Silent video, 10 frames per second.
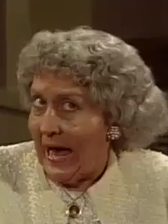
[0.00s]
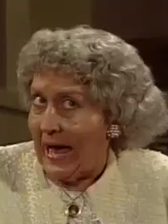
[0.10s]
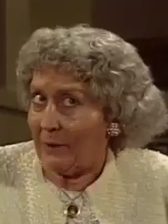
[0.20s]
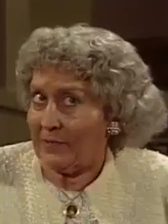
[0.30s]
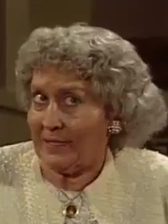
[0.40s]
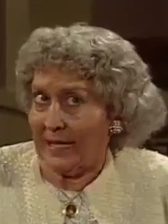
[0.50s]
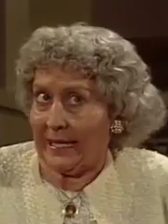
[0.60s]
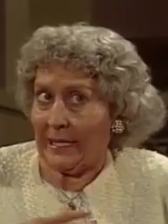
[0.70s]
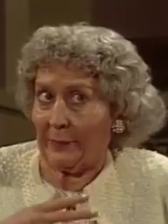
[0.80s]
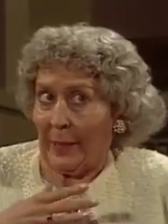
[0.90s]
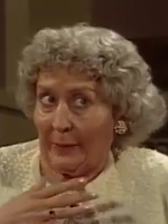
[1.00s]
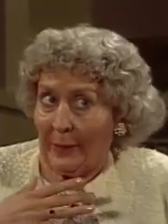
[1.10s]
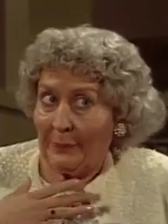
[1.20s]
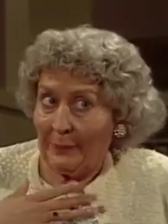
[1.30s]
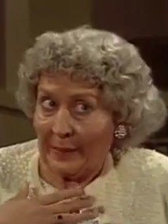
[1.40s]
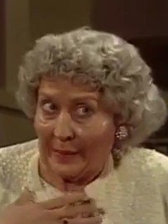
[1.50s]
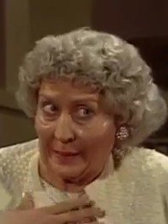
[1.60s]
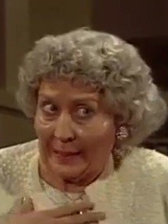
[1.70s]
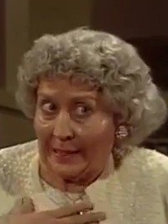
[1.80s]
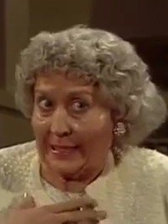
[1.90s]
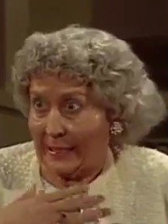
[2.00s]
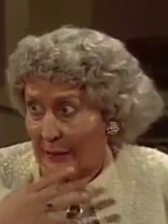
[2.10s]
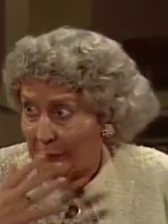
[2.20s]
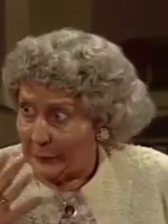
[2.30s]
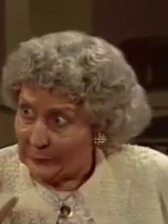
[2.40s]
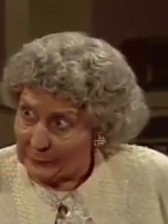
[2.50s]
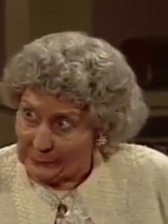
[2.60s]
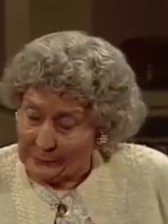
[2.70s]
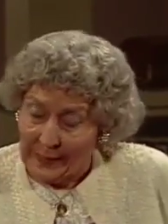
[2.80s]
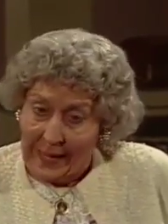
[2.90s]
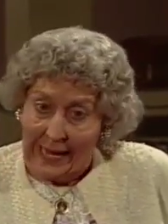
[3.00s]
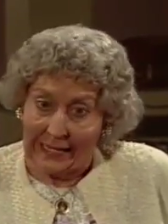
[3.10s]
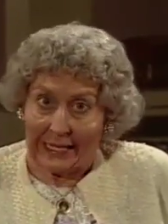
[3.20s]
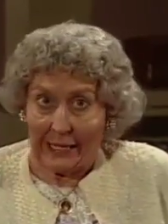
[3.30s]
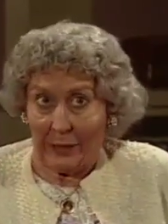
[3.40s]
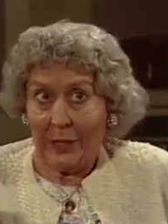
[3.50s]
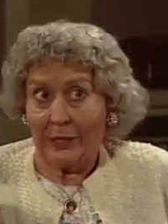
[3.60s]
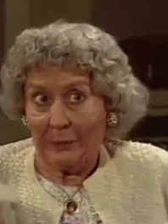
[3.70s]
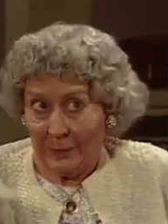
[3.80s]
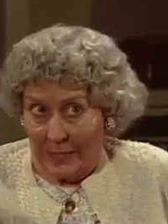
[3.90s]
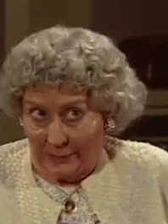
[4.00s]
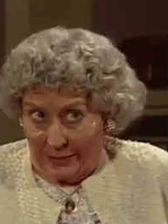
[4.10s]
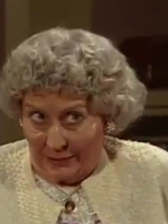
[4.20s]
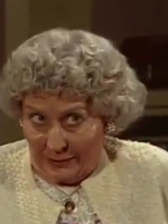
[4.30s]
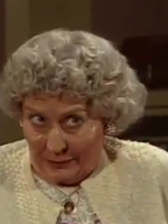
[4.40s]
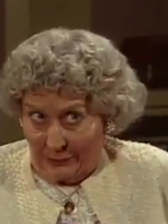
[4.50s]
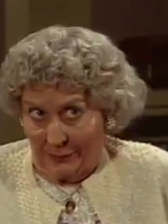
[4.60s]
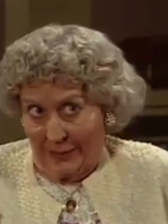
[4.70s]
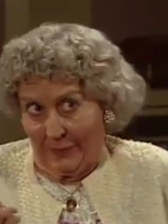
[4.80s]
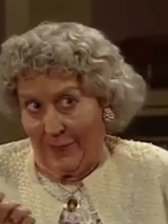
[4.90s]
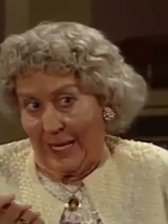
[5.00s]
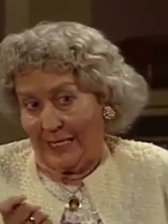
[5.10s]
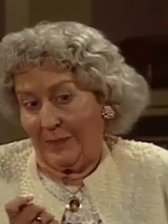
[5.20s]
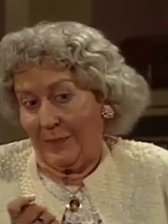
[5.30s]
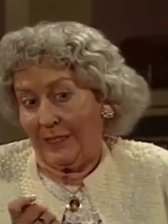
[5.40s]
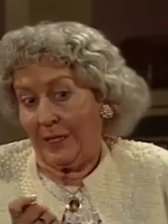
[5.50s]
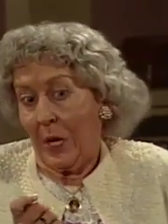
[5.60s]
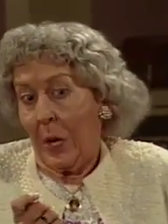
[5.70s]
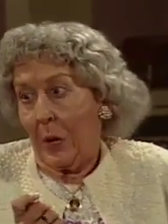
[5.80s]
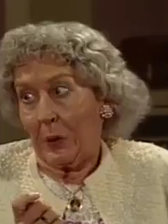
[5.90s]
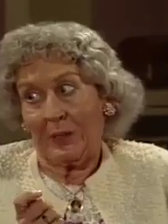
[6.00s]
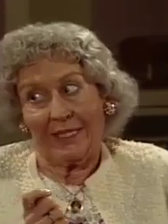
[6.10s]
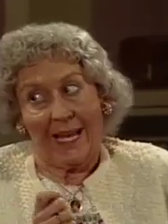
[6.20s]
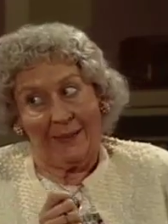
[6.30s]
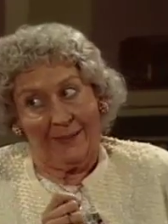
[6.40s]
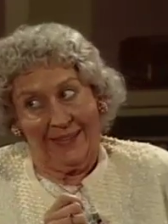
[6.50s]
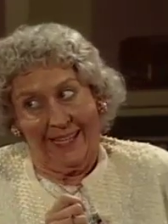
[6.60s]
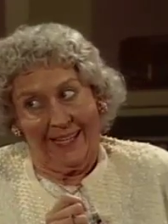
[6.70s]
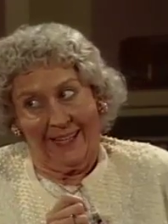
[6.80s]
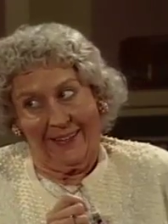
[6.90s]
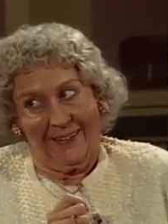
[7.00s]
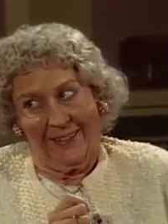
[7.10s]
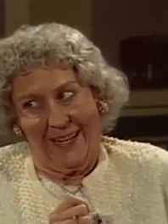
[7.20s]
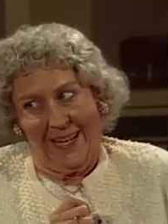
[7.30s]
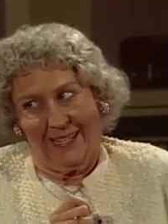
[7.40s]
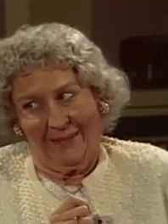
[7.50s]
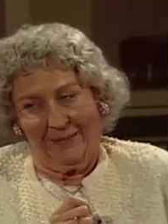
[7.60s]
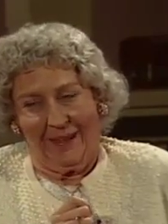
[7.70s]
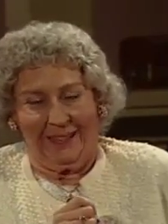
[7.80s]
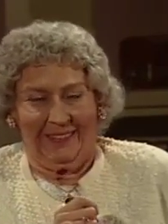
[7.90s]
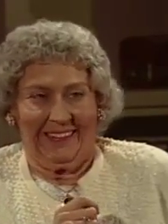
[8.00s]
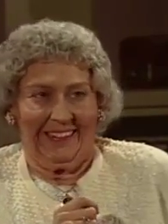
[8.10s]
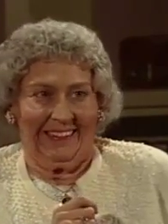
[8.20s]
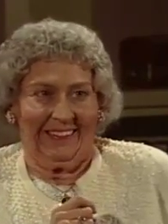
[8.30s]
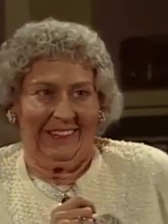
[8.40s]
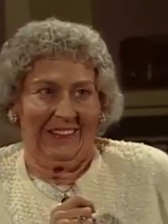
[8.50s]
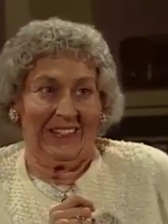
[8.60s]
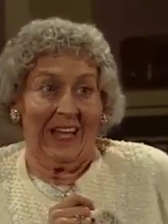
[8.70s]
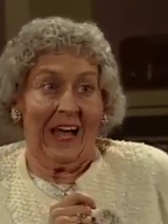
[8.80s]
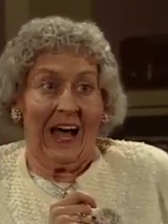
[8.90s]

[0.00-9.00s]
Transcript: I was thinking about me killing you and then burying you in the basement. Of course, I don't think I could drag you by your heels.